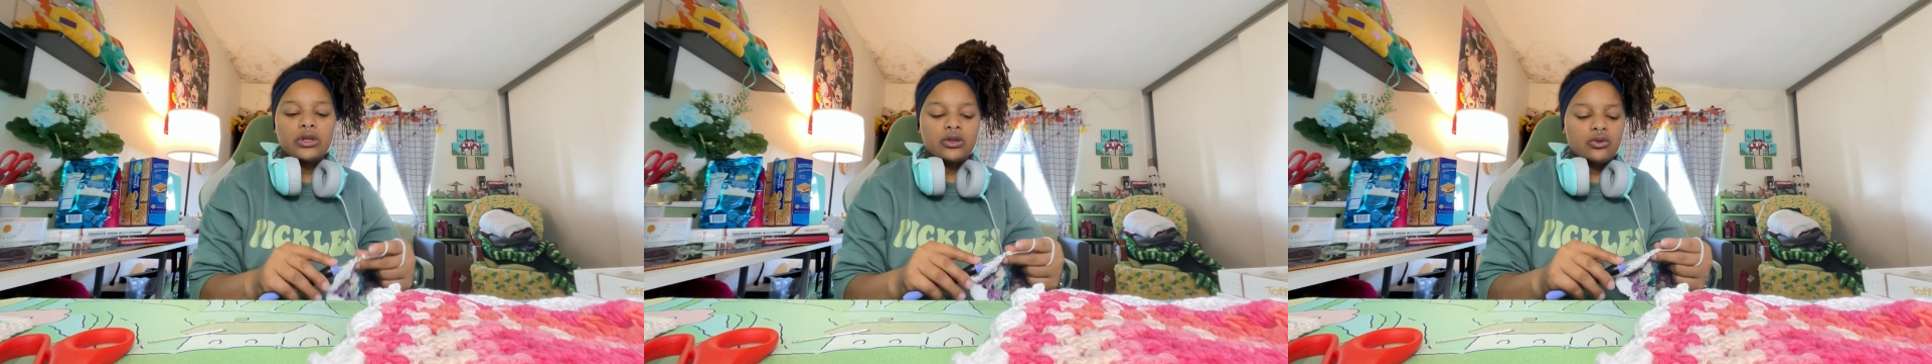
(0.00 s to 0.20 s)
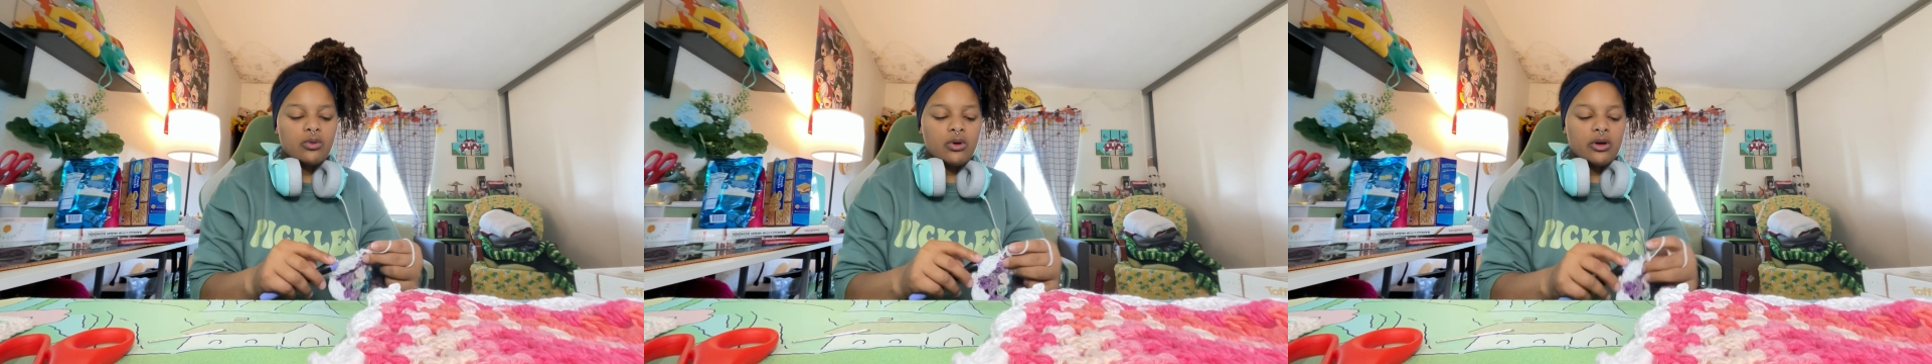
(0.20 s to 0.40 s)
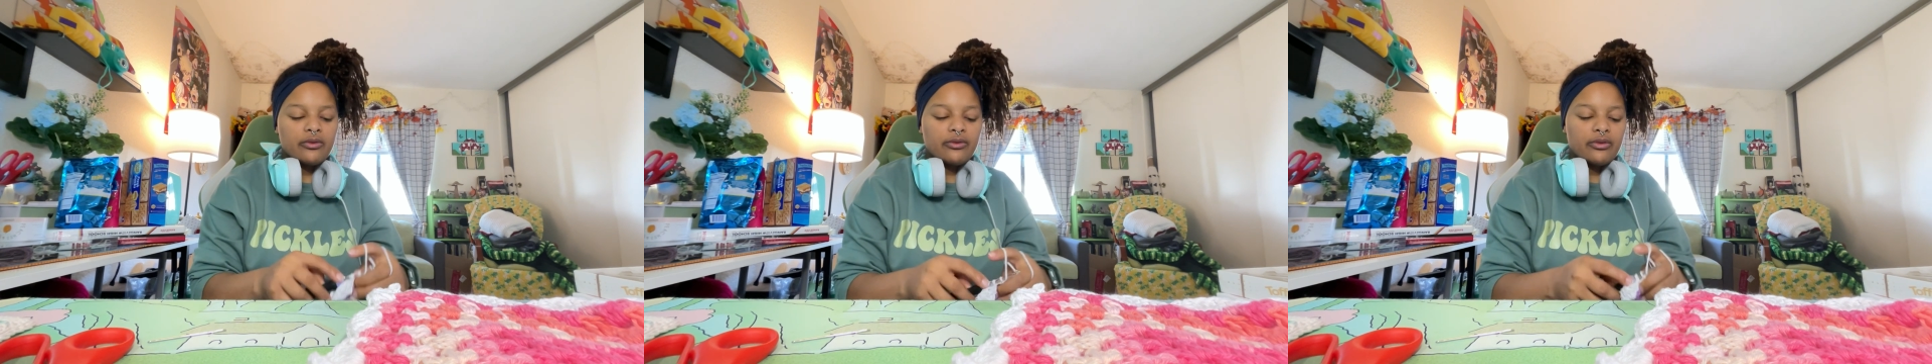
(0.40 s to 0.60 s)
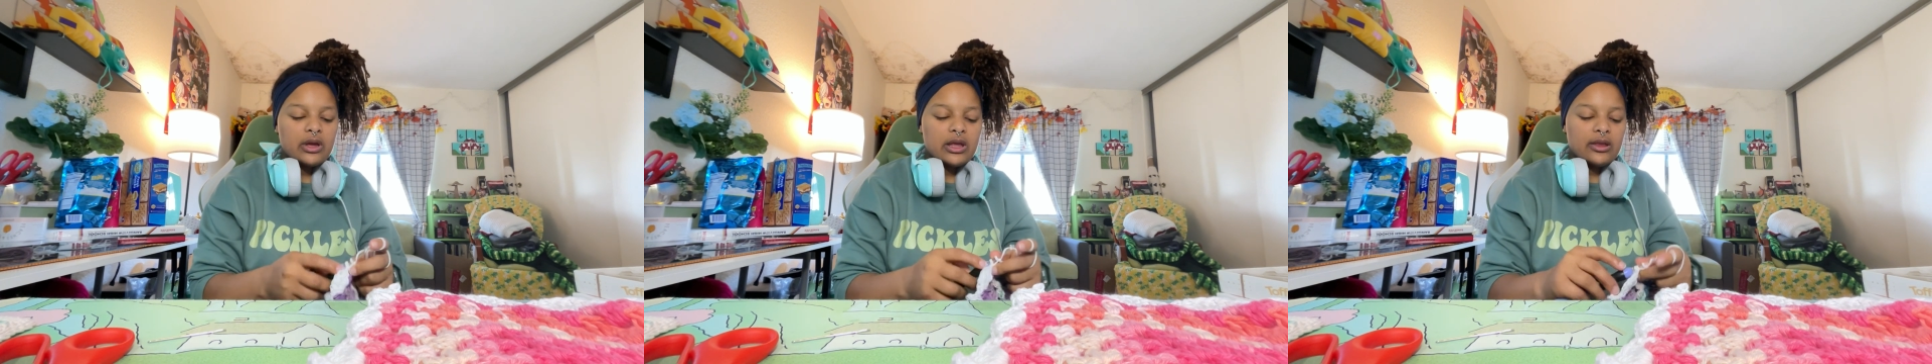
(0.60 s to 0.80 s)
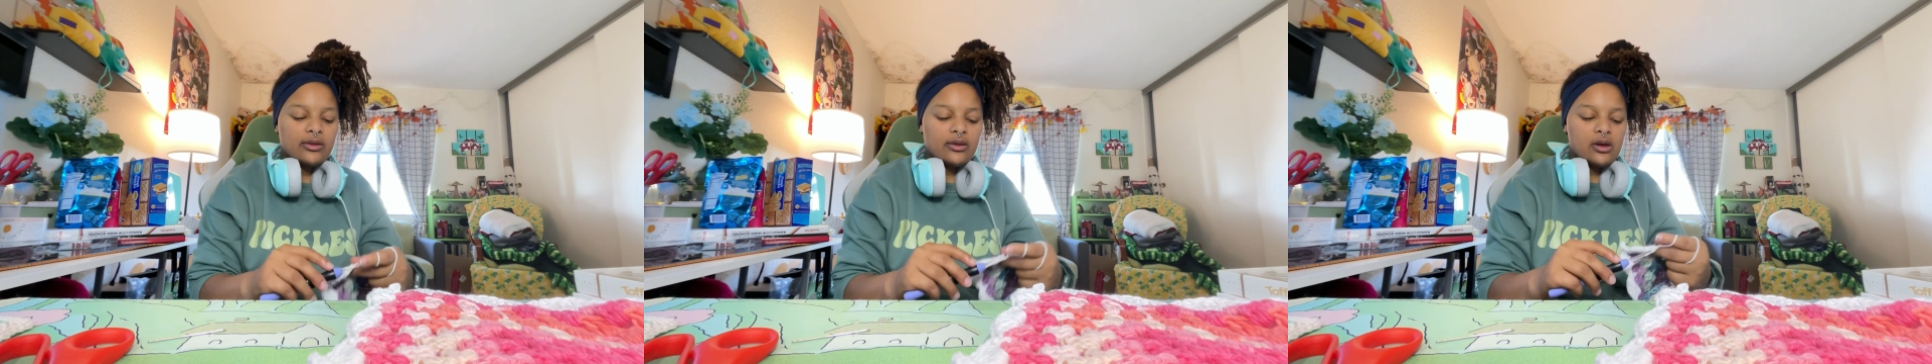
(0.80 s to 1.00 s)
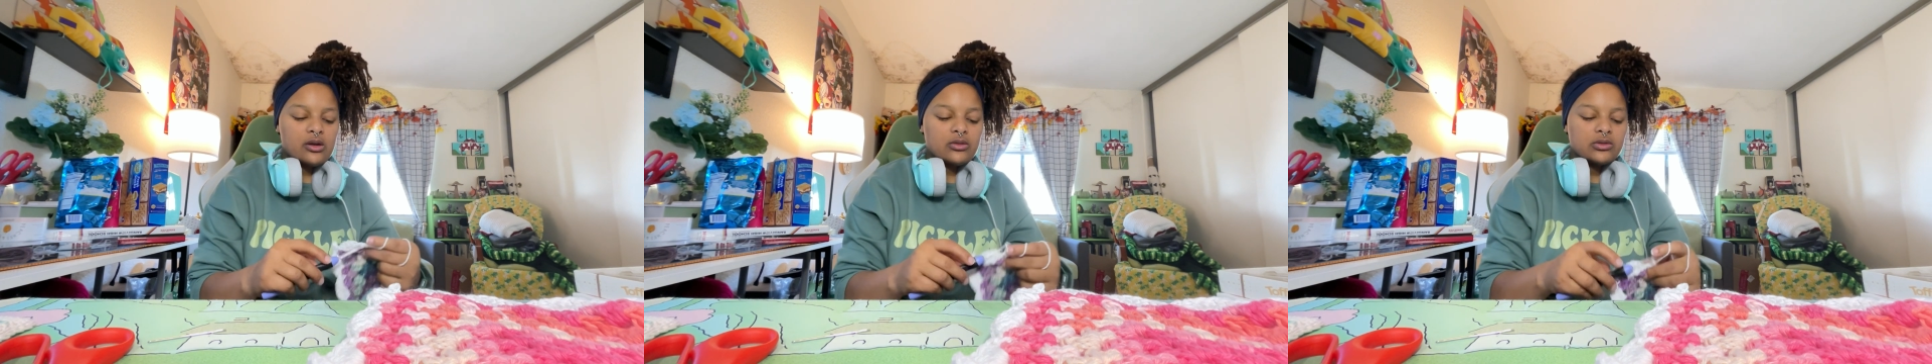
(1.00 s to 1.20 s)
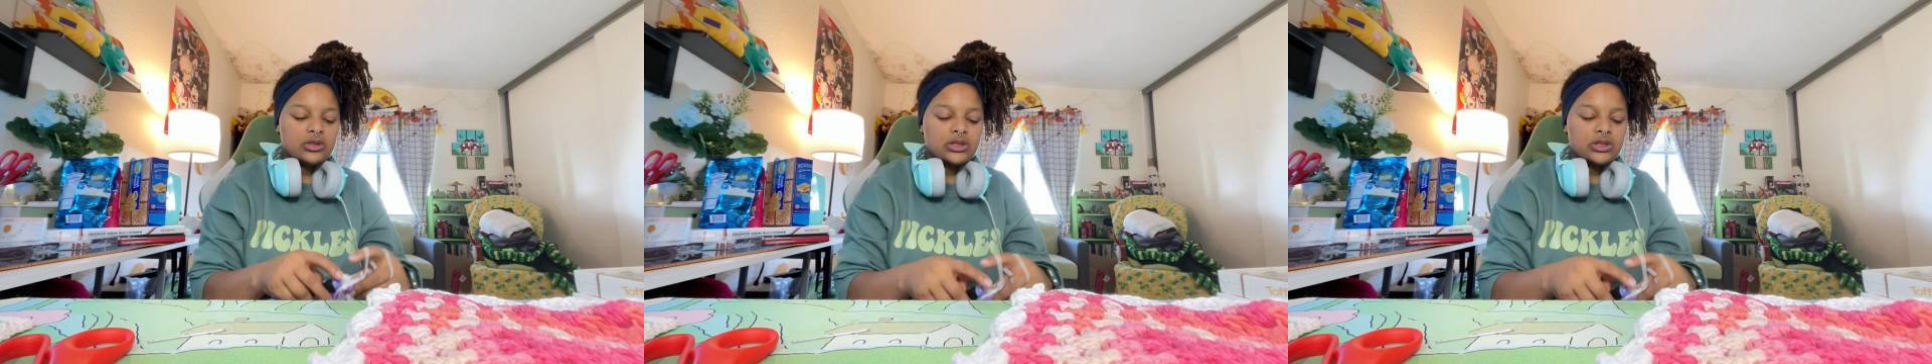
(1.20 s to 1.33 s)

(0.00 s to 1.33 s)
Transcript: to our friend's house